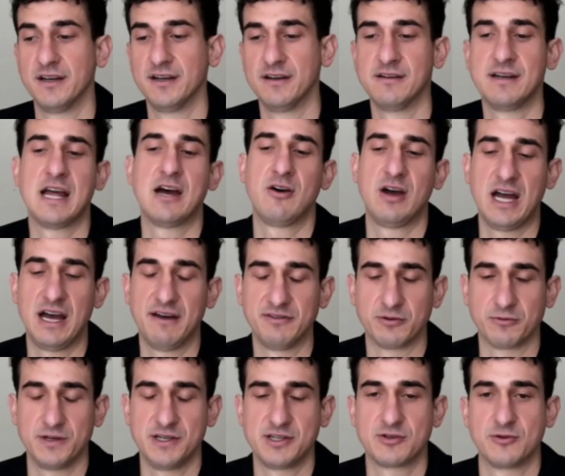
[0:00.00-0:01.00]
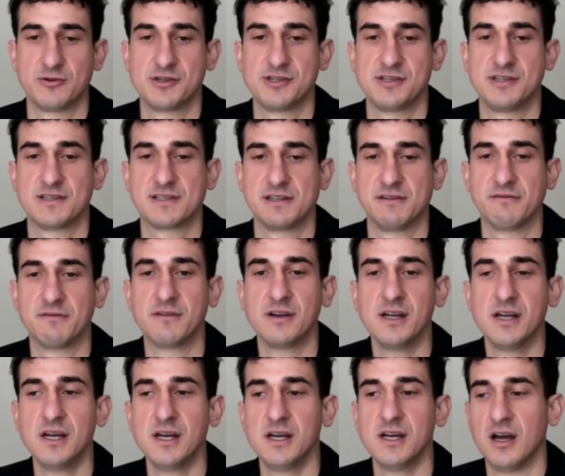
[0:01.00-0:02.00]
And now I have the resources and
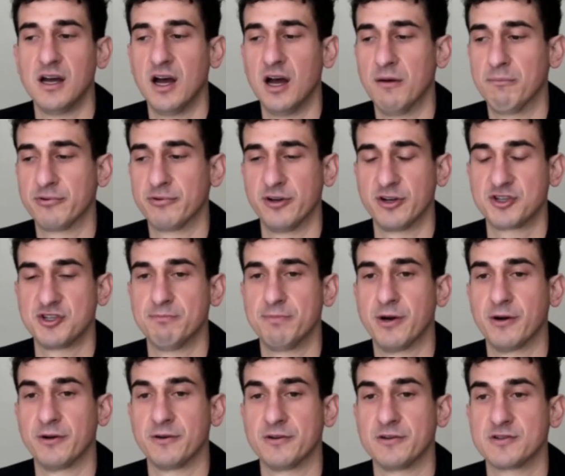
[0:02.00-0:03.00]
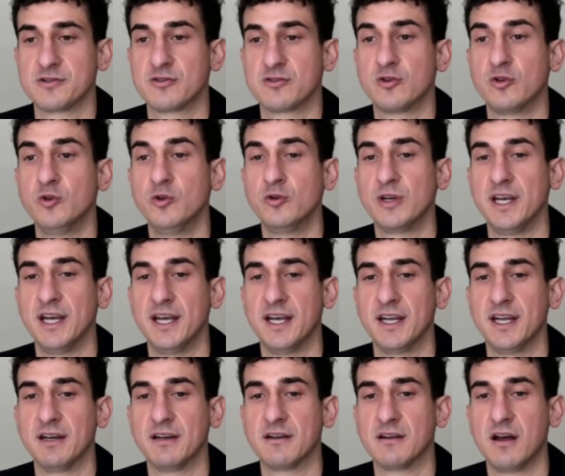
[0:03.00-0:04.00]
uh, production partners who
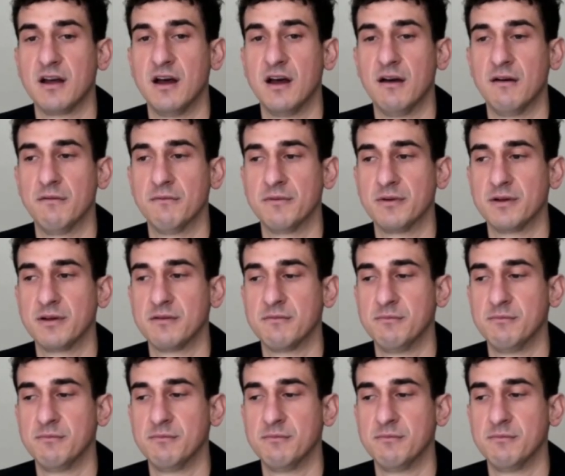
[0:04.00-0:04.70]
can um,